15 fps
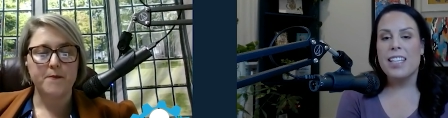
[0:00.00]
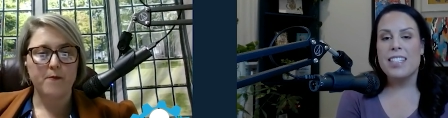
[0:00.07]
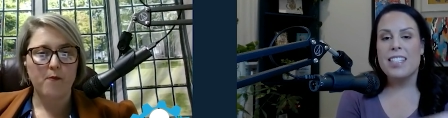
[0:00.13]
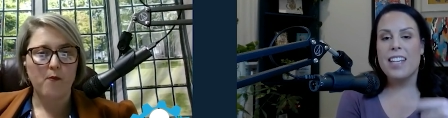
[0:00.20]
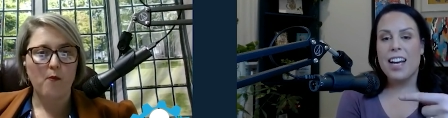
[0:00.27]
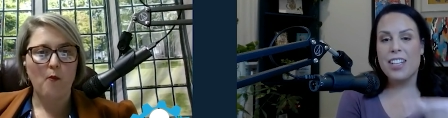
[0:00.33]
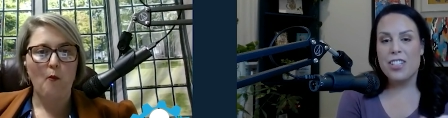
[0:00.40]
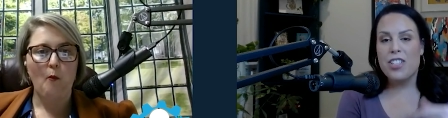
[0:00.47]

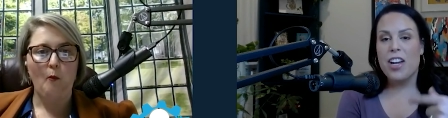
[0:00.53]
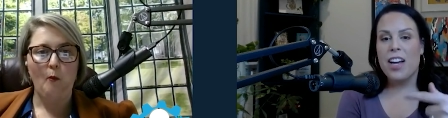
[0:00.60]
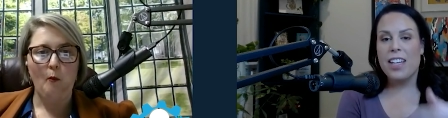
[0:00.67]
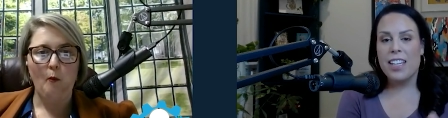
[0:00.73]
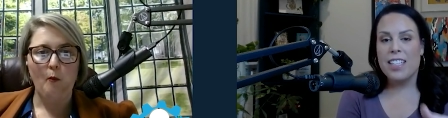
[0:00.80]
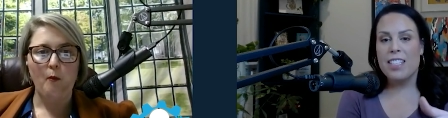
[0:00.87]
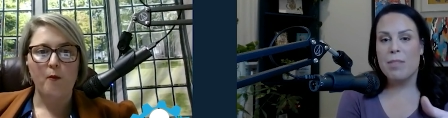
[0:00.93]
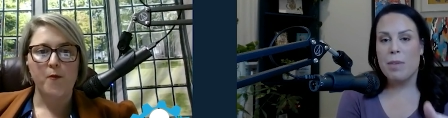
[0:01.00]
Speaker 1: it's not
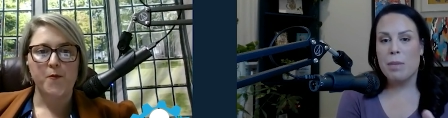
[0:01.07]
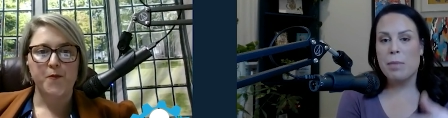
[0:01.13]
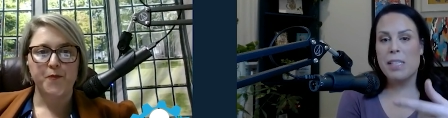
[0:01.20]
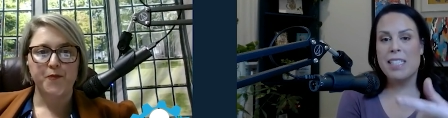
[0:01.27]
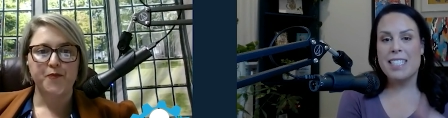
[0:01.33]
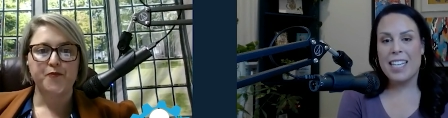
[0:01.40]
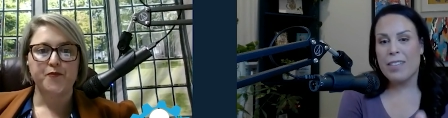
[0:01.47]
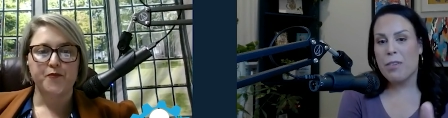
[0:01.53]
shocking to me
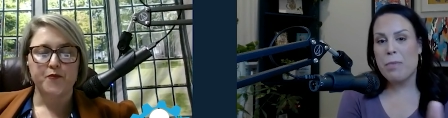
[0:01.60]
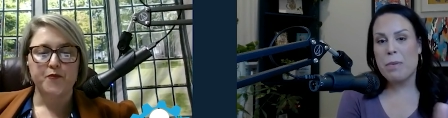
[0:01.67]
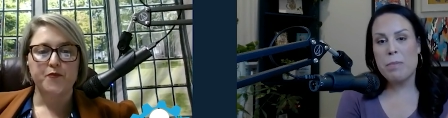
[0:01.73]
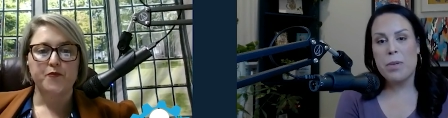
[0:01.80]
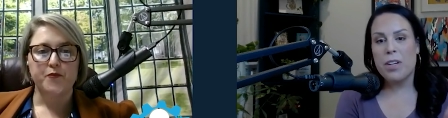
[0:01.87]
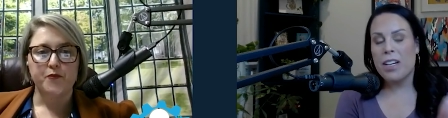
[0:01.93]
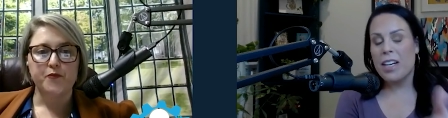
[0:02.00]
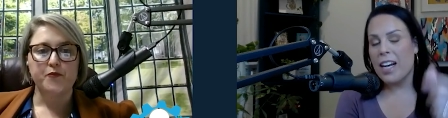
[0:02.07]
because I
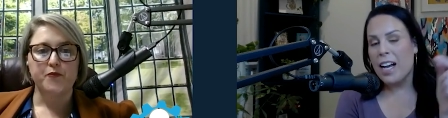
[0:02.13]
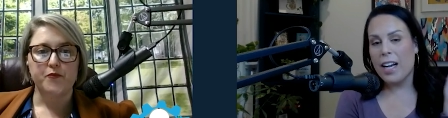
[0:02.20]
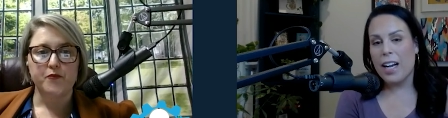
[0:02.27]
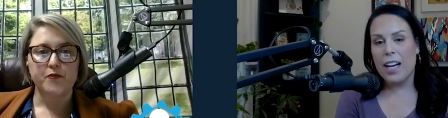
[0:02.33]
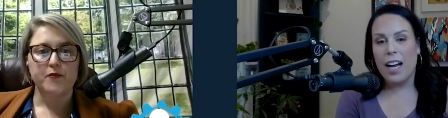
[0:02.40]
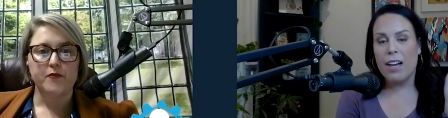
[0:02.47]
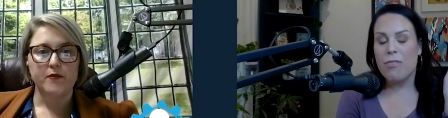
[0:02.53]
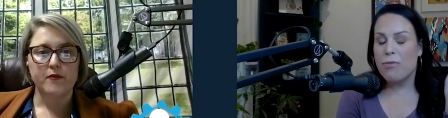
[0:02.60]
remember
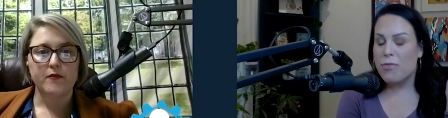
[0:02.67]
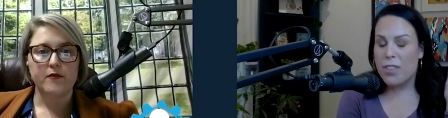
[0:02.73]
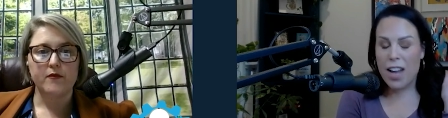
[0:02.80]
I